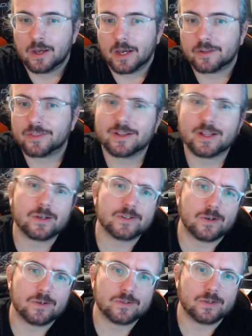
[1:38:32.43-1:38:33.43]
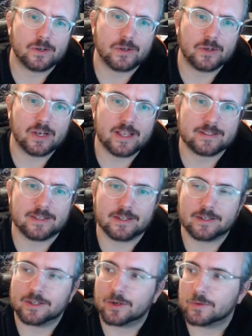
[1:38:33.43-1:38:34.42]
And I think that's also a good
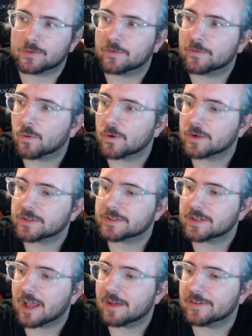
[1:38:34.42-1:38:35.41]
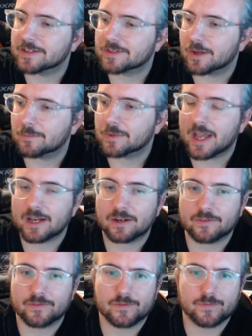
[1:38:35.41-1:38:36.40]
lesson. You know, of course, having some kind
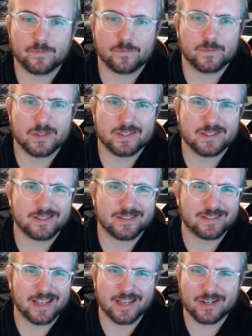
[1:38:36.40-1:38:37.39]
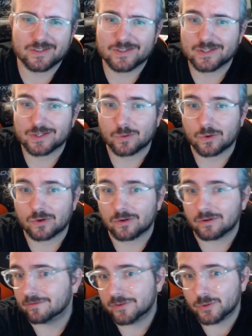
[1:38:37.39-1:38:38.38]
of status
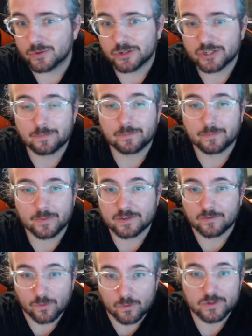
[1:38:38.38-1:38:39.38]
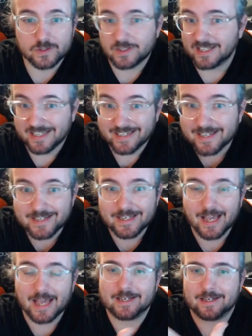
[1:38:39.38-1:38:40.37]
or viewership is, of course,
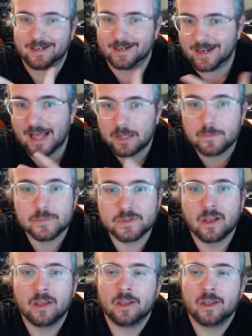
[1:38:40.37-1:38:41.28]
needed and helps.